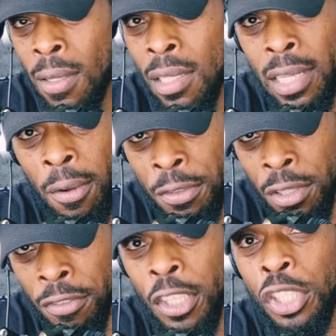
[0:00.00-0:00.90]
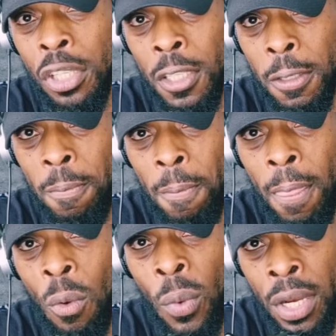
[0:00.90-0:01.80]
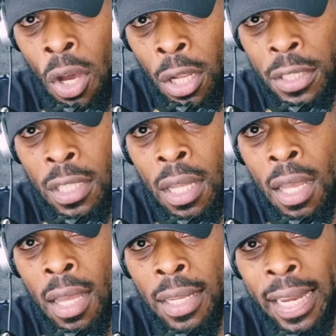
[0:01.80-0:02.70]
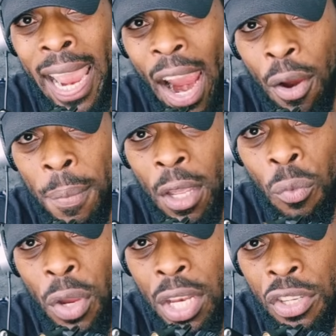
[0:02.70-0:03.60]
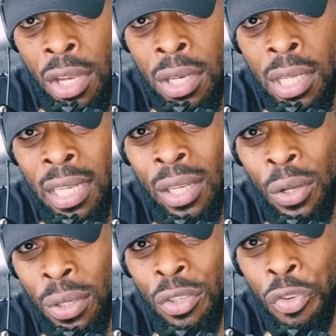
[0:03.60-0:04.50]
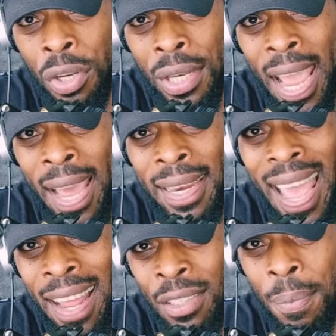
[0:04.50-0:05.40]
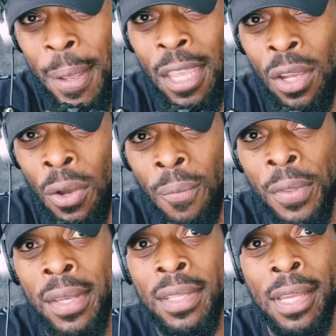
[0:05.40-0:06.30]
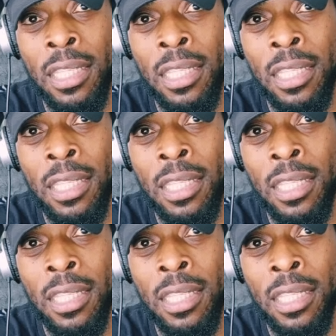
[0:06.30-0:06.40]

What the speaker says: self-sufficient. We're not. the Caribbean region, including Trinidad and Tobago, is